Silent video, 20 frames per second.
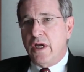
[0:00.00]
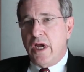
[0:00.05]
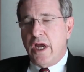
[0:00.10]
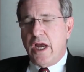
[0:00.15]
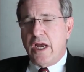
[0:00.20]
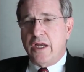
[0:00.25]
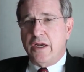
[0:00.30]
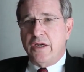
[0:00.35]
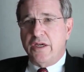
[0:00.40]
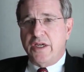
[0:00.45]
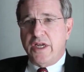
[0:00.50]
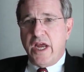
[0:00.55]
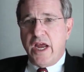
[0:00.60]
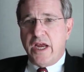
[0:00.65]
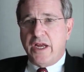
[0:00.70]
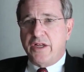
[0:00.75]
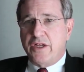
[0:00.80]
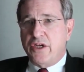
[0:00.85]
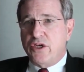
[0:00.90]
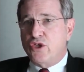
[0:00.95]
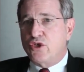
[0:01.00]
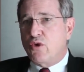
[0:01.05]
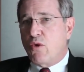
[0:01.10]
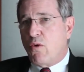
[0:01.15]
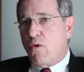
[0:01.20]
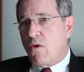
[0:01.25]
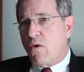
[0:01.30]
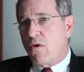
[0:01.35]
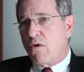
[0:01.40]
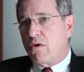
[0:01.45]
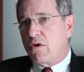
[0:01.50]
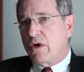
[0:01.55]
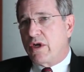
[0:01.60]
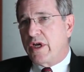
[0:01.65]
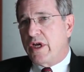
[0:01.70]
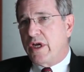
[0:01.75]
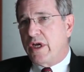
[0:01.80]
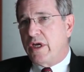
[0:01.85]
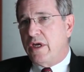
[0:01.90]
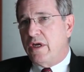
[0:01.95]
and take this
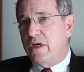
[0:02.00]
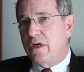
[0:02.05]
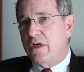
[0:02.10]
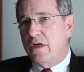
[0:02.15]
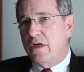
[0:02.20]
orally